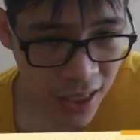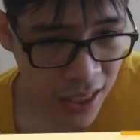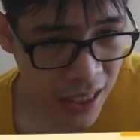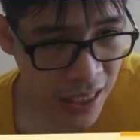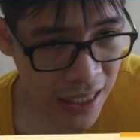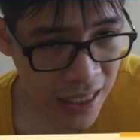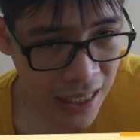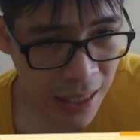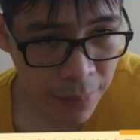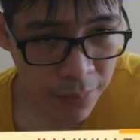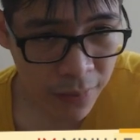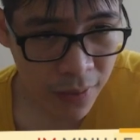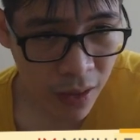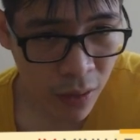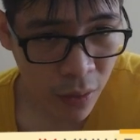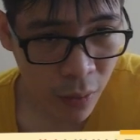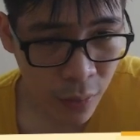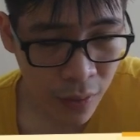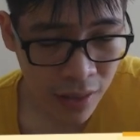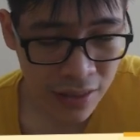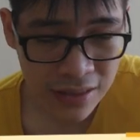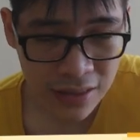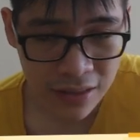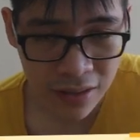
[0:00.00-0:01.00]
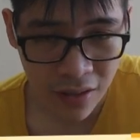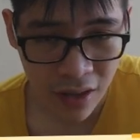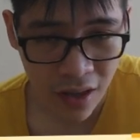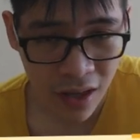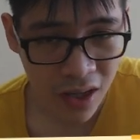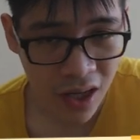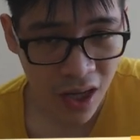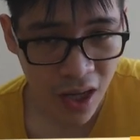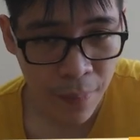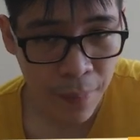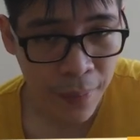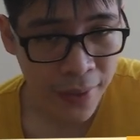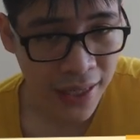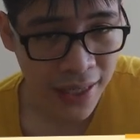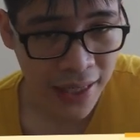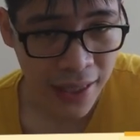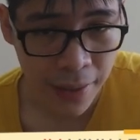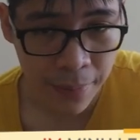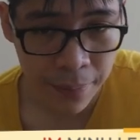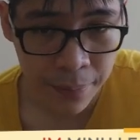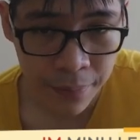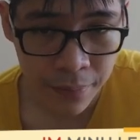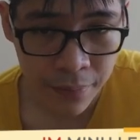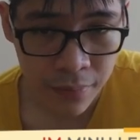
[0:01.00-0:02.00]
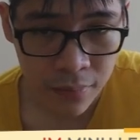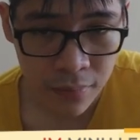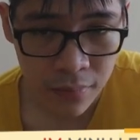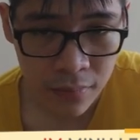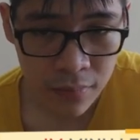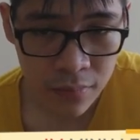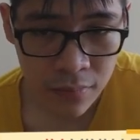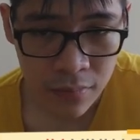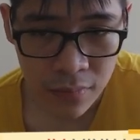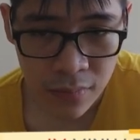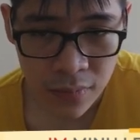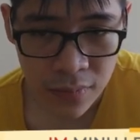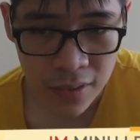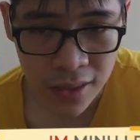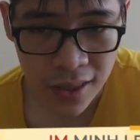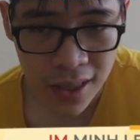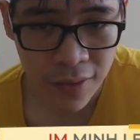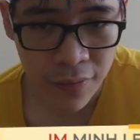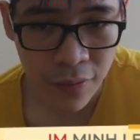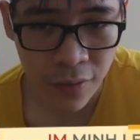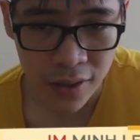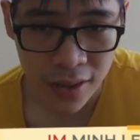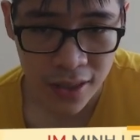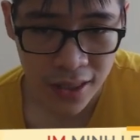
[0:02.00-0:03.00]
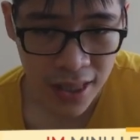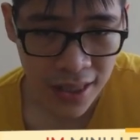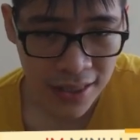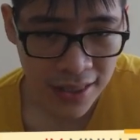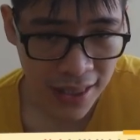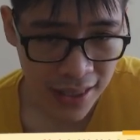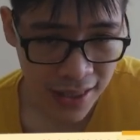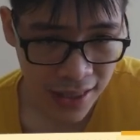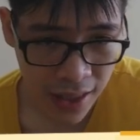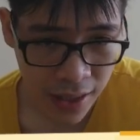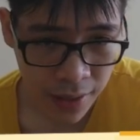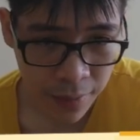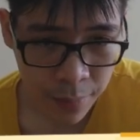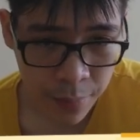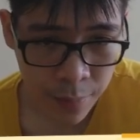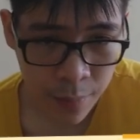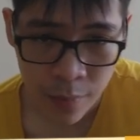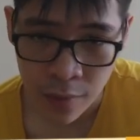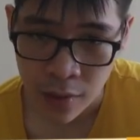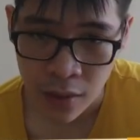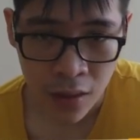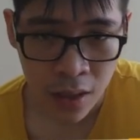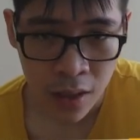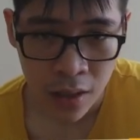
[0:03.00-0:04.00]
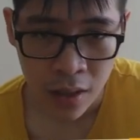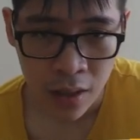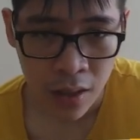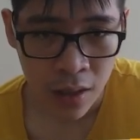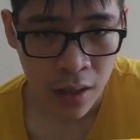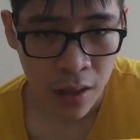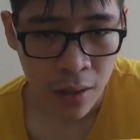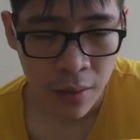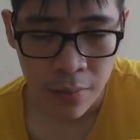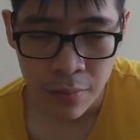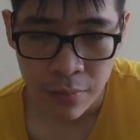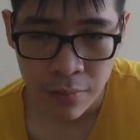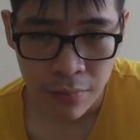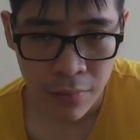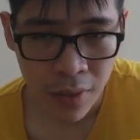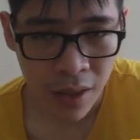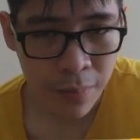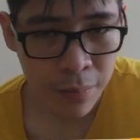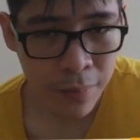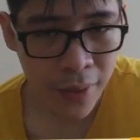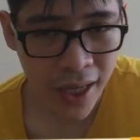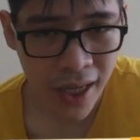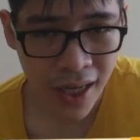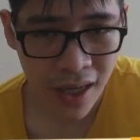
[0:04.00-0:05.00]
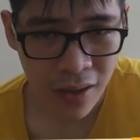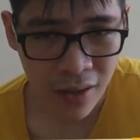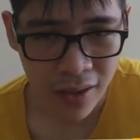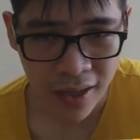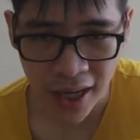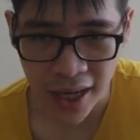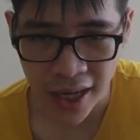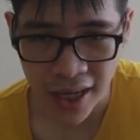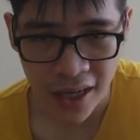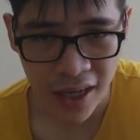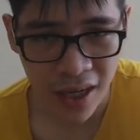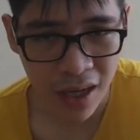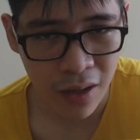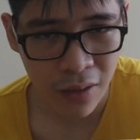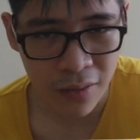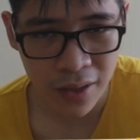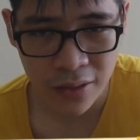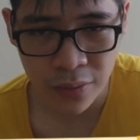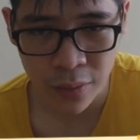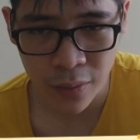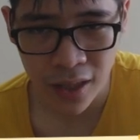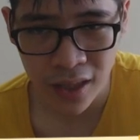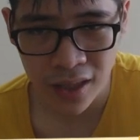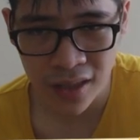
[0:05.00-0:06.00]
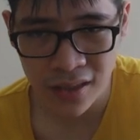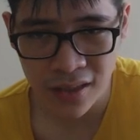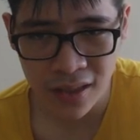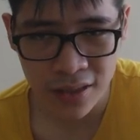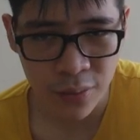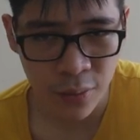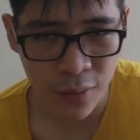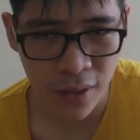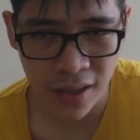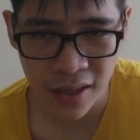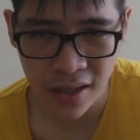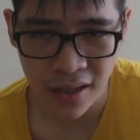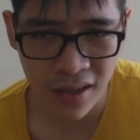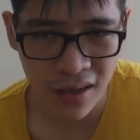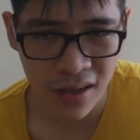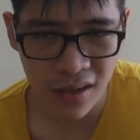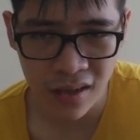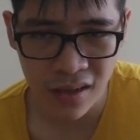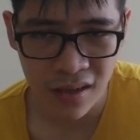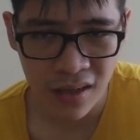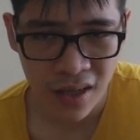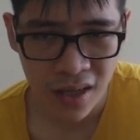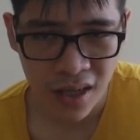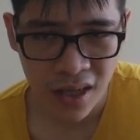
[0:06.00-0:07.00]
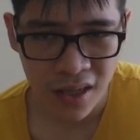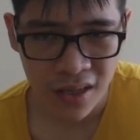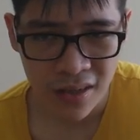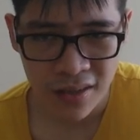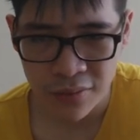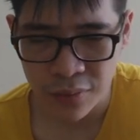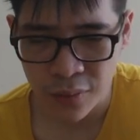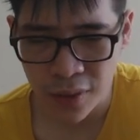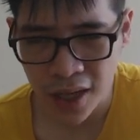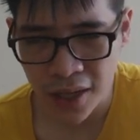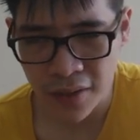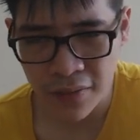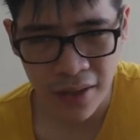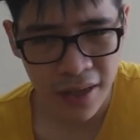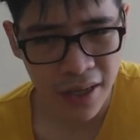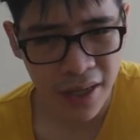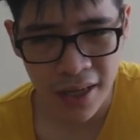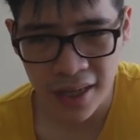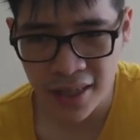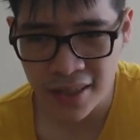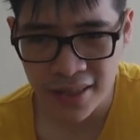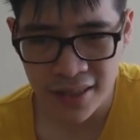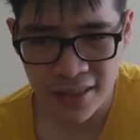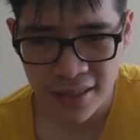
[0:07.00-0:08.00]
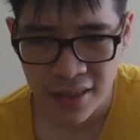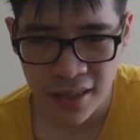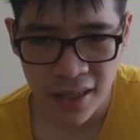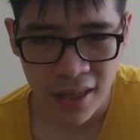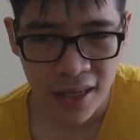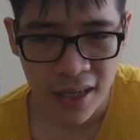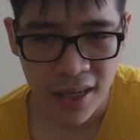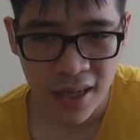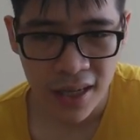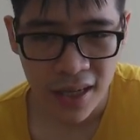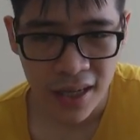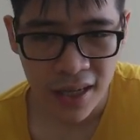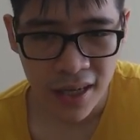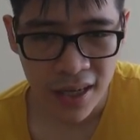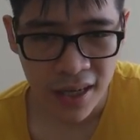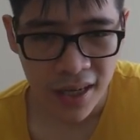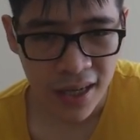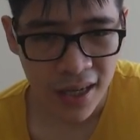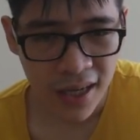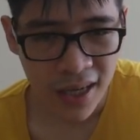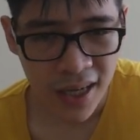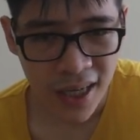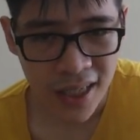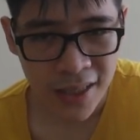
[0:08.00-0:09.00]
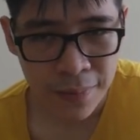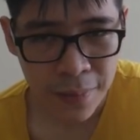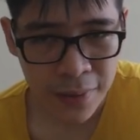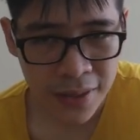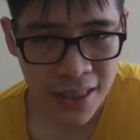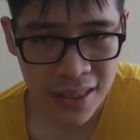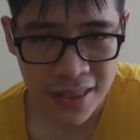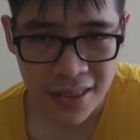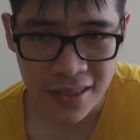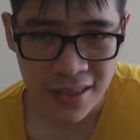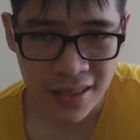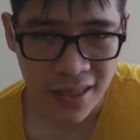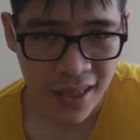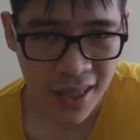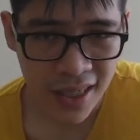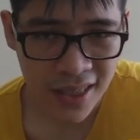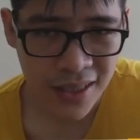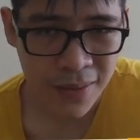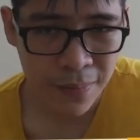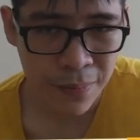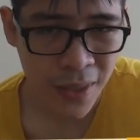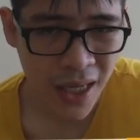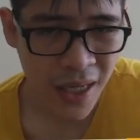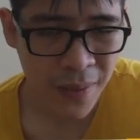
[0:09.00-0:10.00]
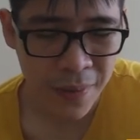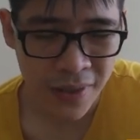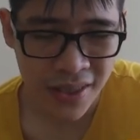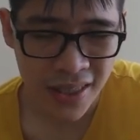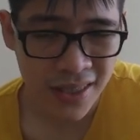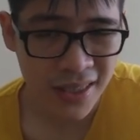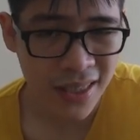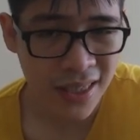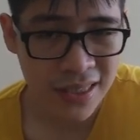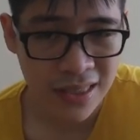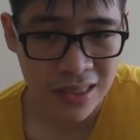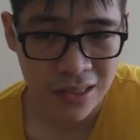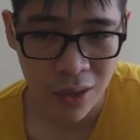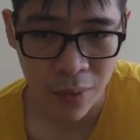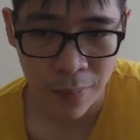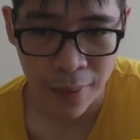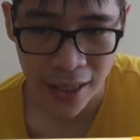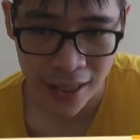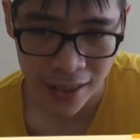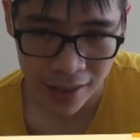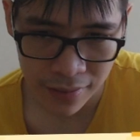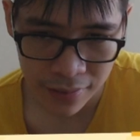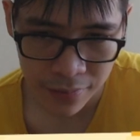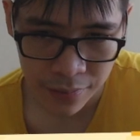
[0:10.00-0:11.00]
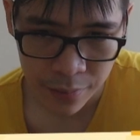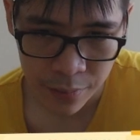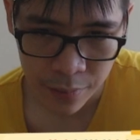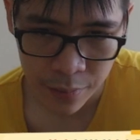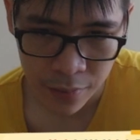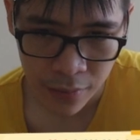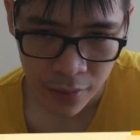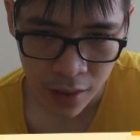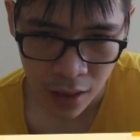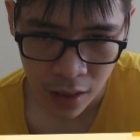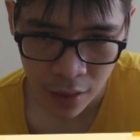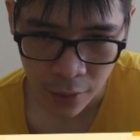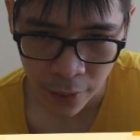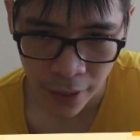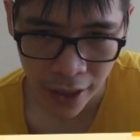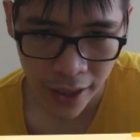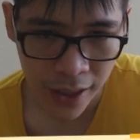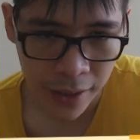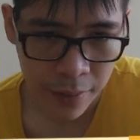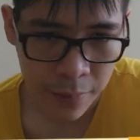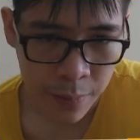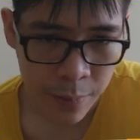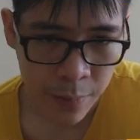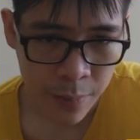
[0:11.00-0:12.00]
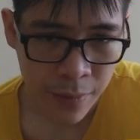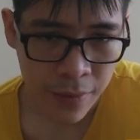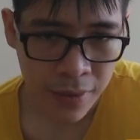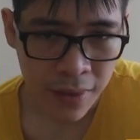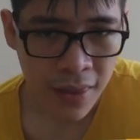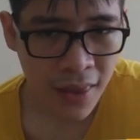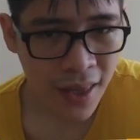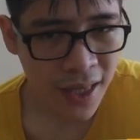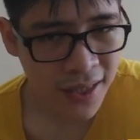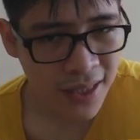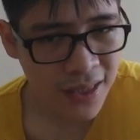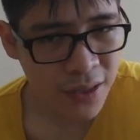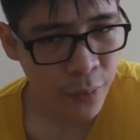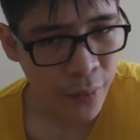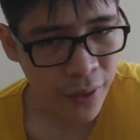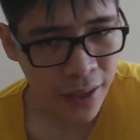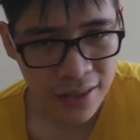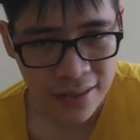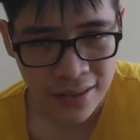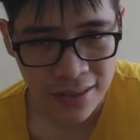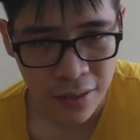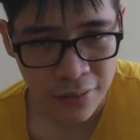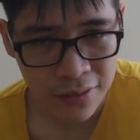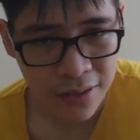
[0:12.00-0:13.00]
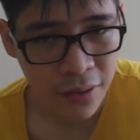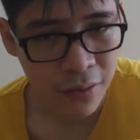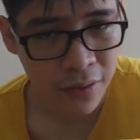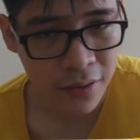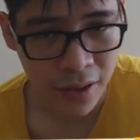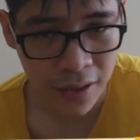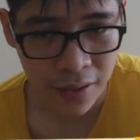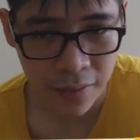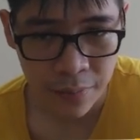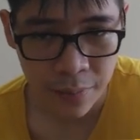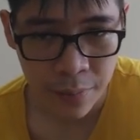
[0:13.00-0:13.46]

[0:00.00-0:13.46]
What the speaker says: He have no one to accompany him to go for the attack. But me, okay, now this one here, whatever it is, his pieces, his mana pieces is so bad, right? And this square is so good.